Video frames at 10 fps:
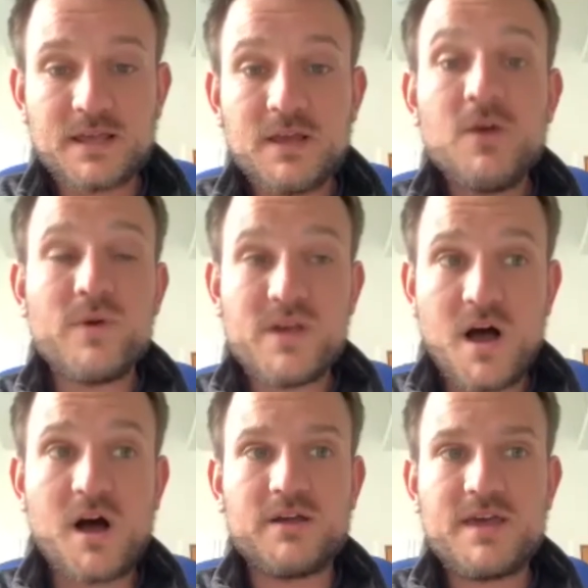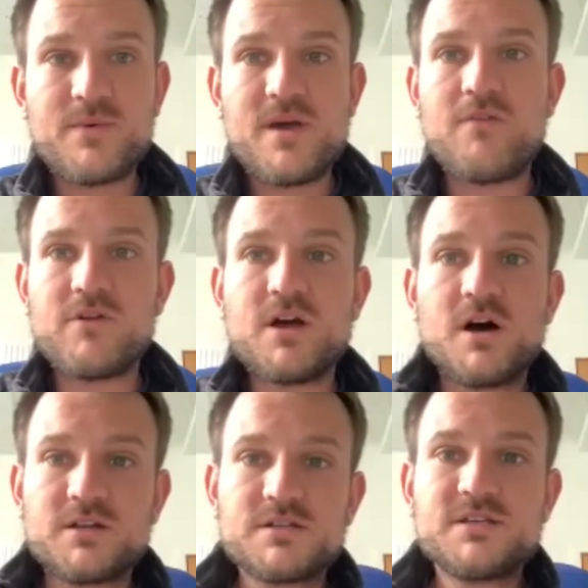we are
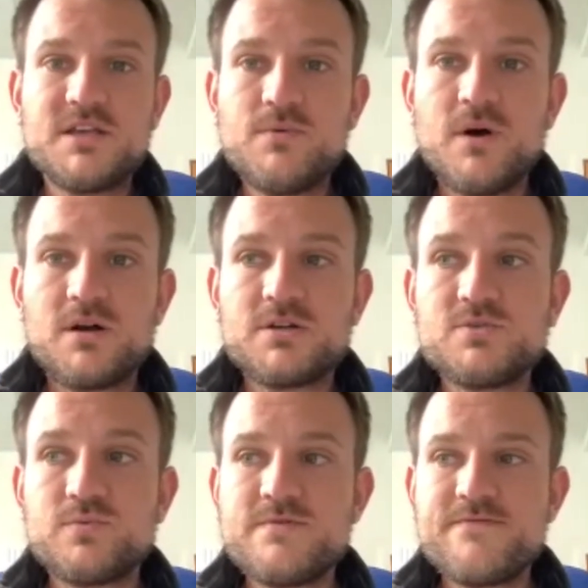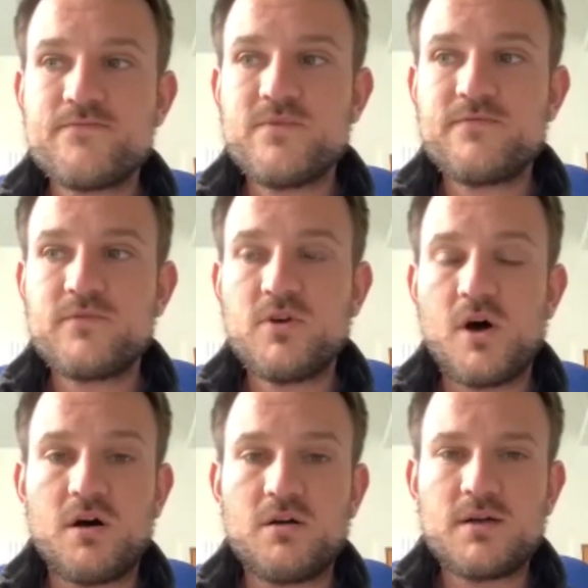regarded as key workers. We've
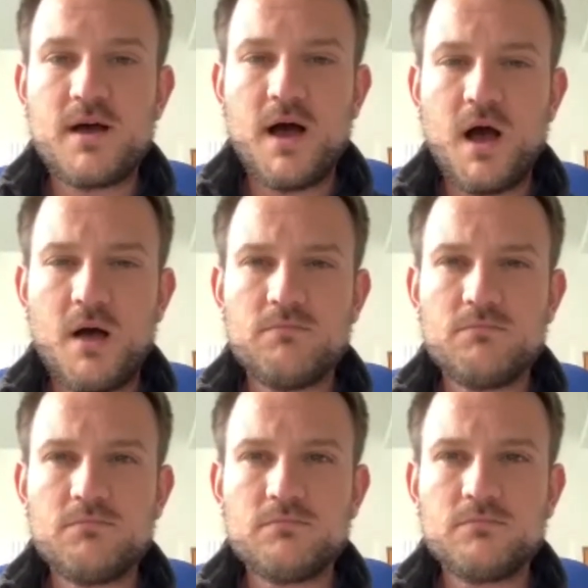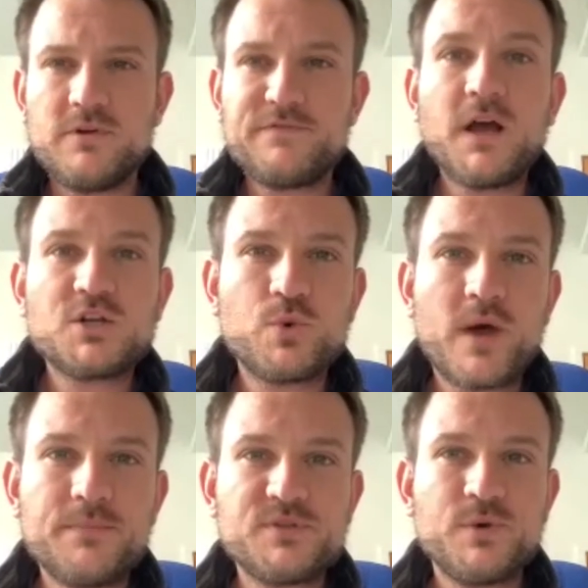got we
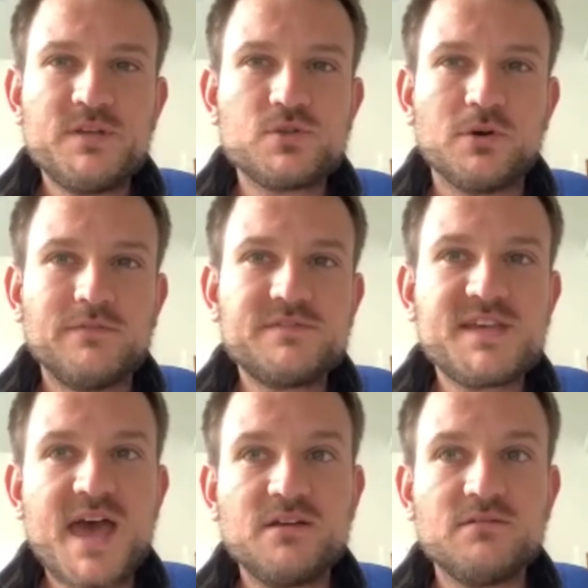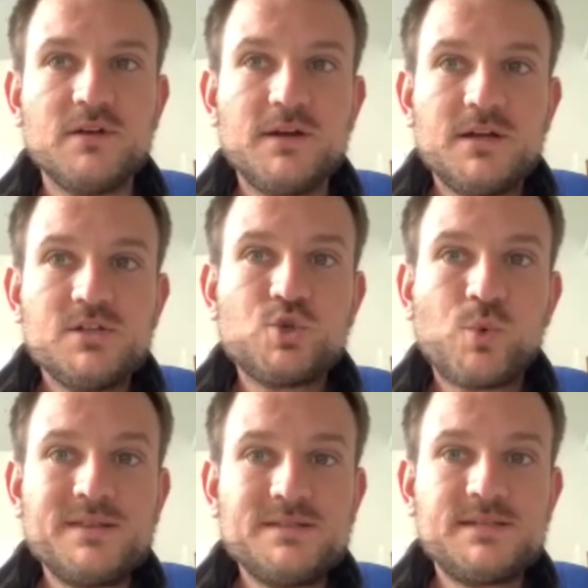fluctuate between sort of 10 and
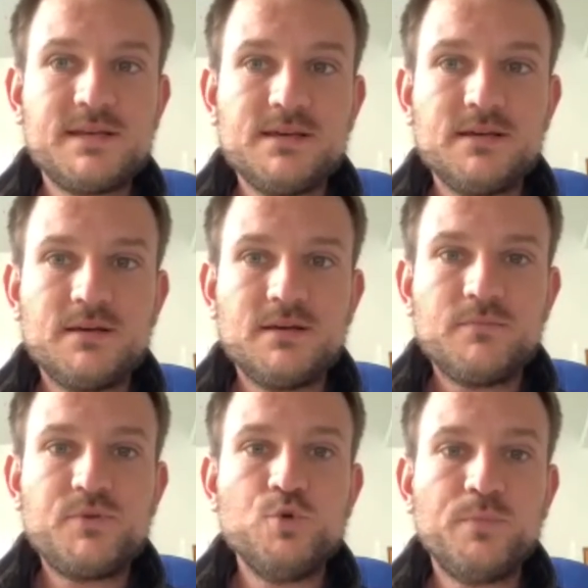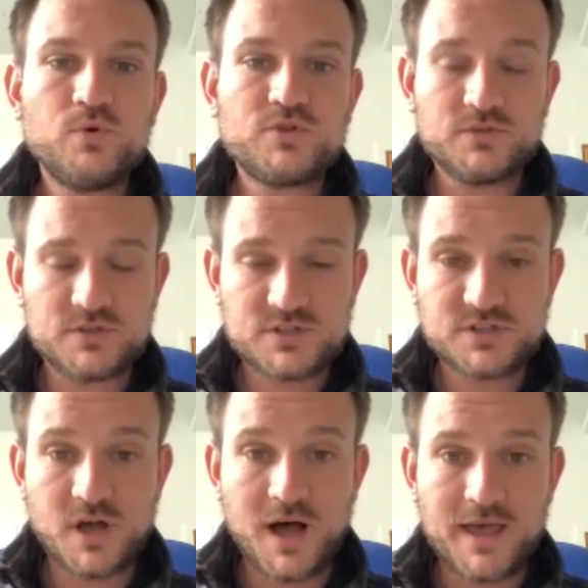20 pupils on
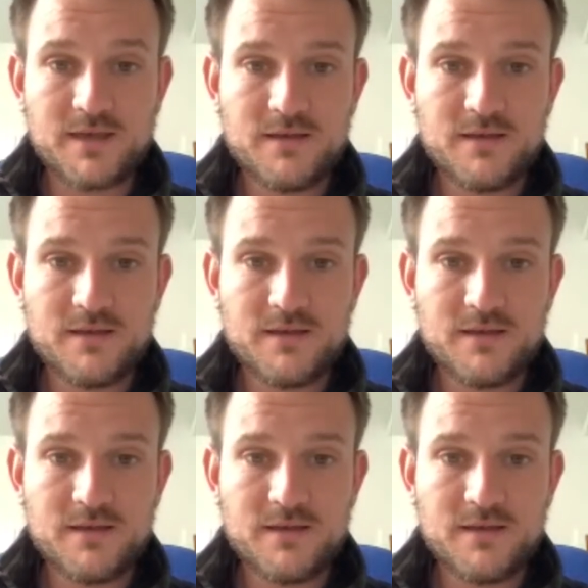site